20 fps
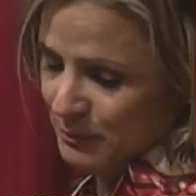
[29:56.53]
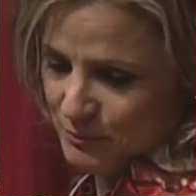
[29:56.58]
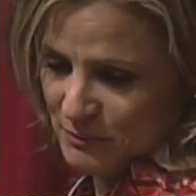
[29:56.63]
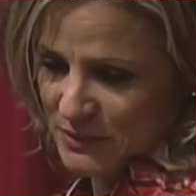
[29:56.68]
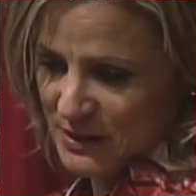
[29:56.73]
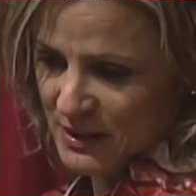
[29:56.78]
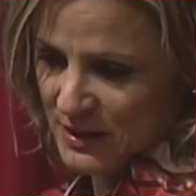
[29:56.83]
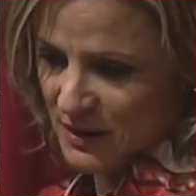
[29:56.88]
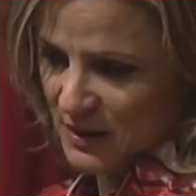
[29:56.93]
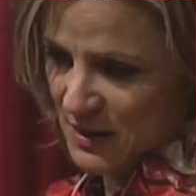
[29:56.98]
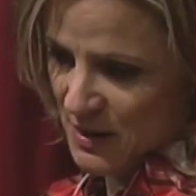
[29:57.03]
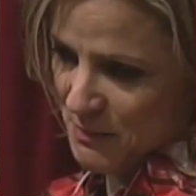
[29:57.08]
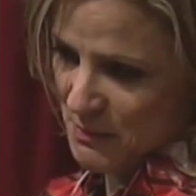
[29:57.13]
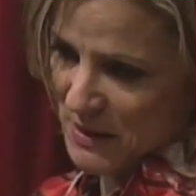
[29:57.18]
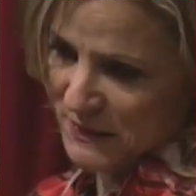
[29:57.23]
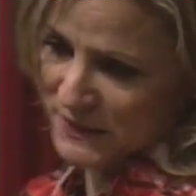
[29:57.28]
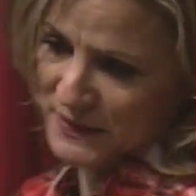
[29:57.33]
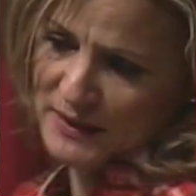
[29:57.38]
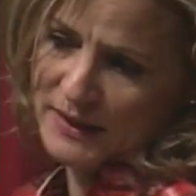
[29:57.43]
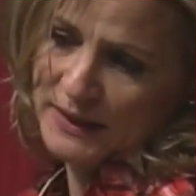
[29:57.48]
But I
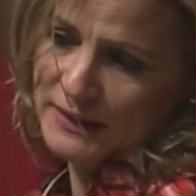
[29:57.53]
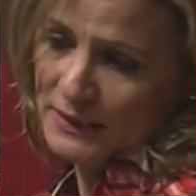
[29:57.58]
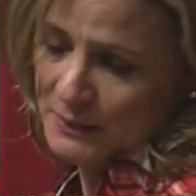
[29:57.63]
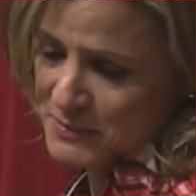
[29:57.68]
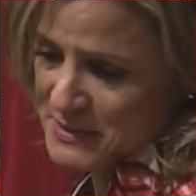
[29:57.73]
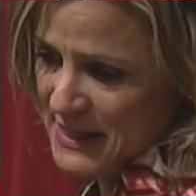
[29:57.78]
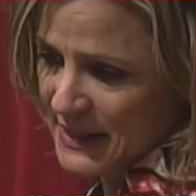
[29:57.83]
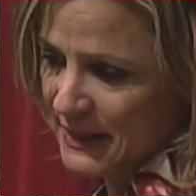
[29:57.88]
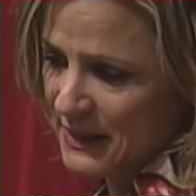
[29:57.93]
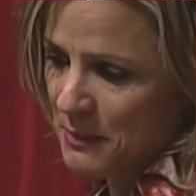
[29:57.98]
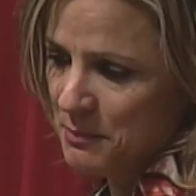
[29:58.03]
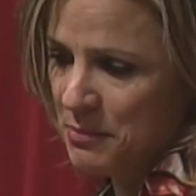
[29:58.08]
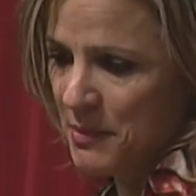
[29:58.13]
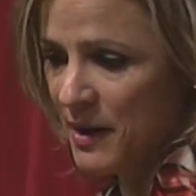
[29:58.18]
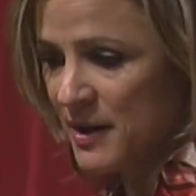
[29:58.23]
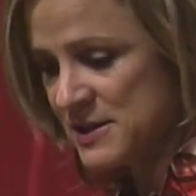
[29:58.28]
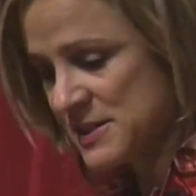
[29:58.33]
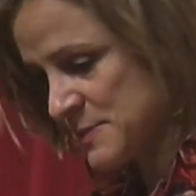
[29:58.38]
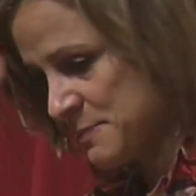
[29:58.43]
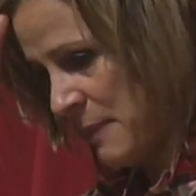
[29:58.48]
think I ended up taking a
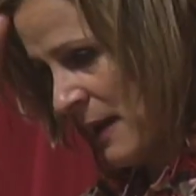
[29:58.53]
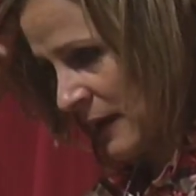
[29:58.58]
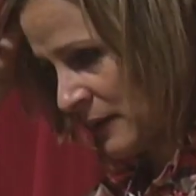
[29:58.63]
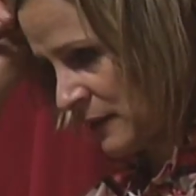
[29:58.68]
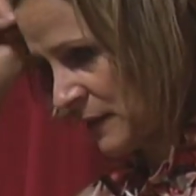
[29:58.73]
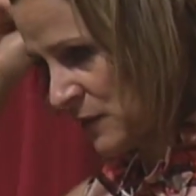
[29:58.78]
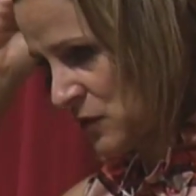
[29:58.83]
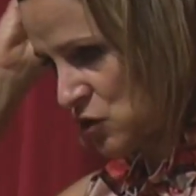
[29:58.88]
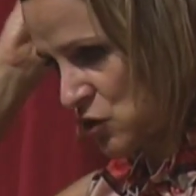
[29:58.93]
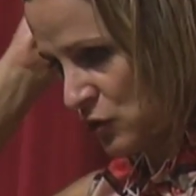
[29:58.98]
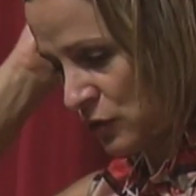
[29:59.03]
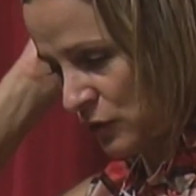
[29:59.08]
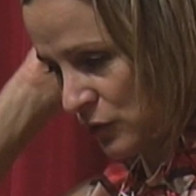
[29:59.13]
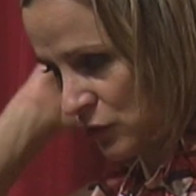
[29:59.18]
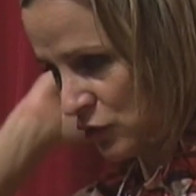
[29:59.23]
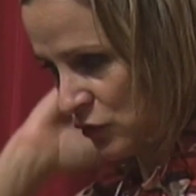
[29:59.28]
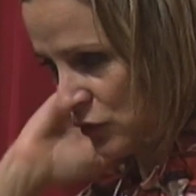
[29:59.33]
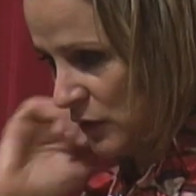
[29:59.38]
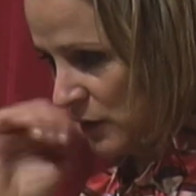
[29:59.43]
bus back to the church,